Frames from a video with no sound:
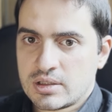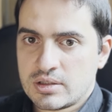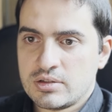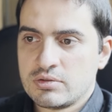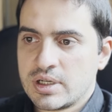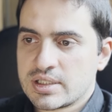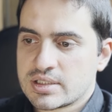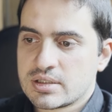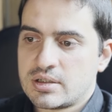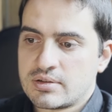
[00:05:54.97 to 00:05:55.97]
you gotta
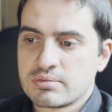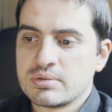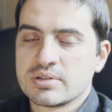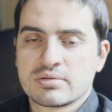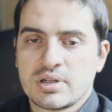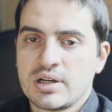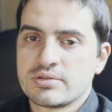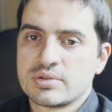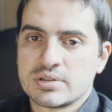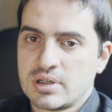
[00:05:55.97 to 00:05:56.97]
start with
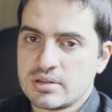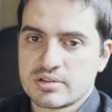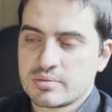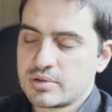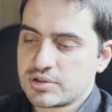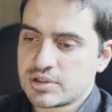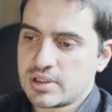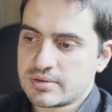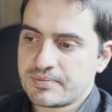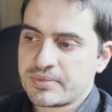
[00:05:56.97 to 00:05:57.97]
$100 per shot.